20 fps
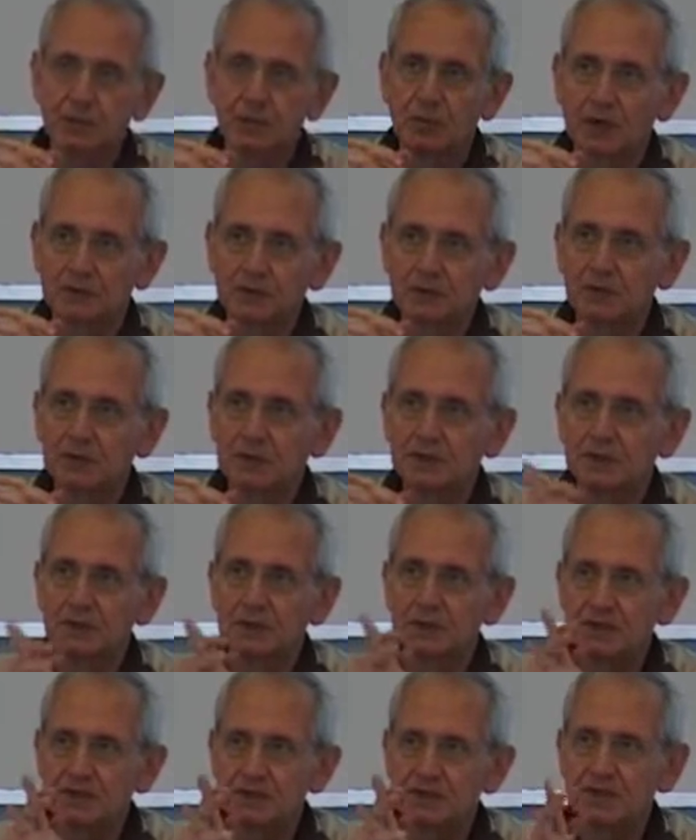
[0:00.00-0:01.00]
But within
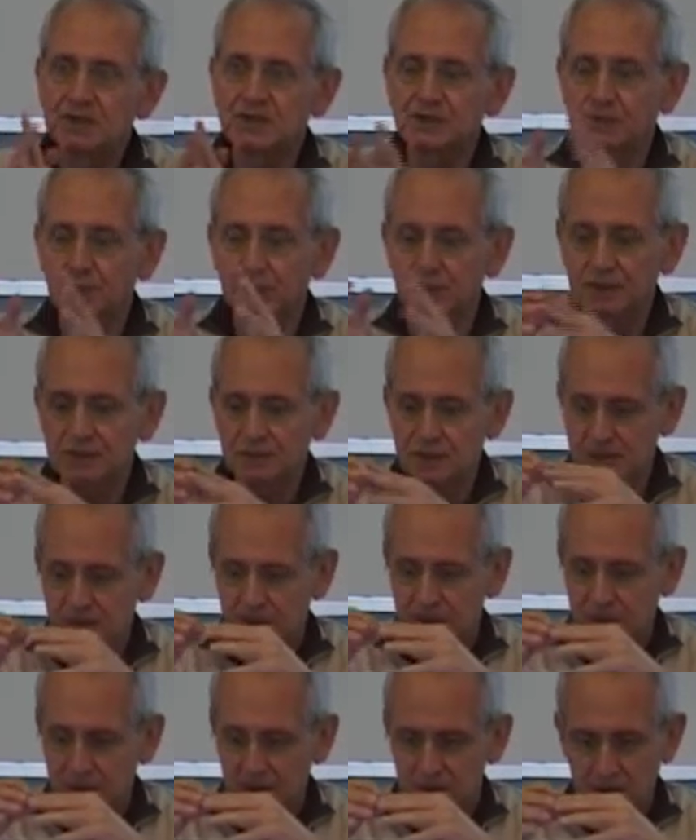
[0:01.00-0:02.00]
these 6 months,